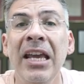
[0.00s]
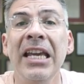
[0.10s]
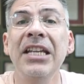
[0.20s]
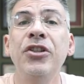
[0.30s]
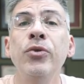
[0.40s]

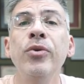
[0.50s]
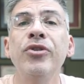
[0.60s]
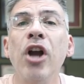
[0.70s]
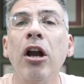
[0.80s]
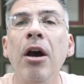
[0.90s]
E two routes
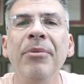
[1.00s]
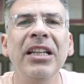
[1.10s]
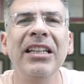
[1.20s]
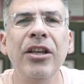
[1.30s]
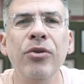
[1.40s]
are
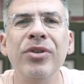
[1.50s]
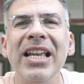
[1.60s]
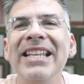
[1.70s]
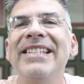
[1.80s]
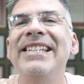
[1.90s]
commonly used
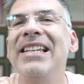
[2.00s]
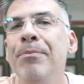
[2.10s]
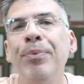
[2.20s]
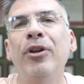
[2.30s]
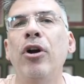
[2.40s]
in
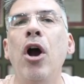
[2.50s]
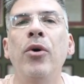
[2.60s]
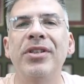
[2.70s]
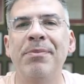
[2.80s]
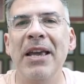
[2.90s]
simpler O
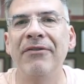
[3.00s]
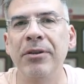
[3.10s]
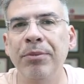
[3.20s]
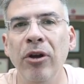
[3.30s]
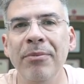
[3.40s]
S P F
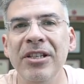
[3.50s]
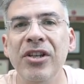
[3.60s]
deployments